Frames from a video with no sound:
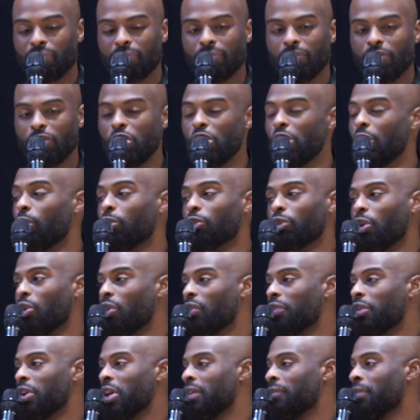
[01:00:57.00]
you don't know
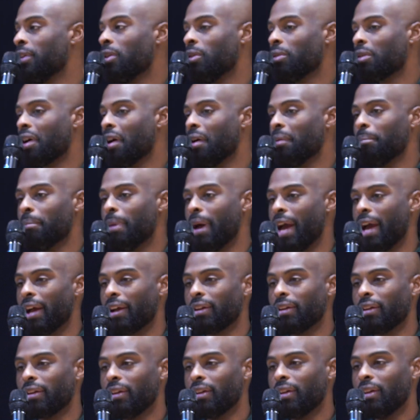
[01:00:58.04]
if you're even going to come back.